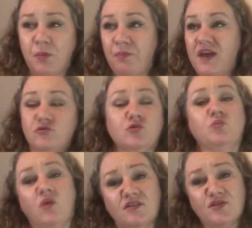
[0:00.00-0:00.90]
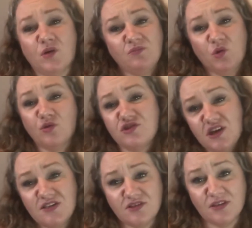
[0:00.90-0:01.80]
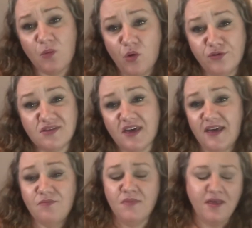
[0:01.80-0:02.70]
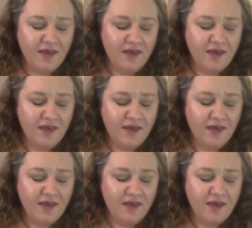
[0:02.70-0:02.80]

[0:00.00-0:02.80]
bedroom one, so I'm not changing them all the time.